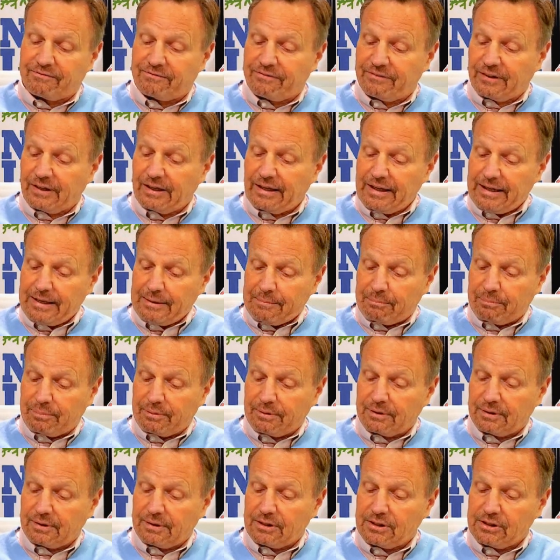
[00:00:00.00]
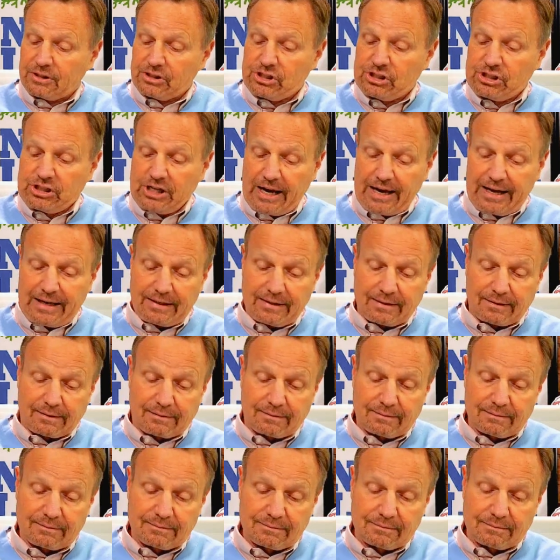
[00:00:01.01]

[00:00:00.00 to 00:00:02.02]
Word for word: Philippe, Jaden,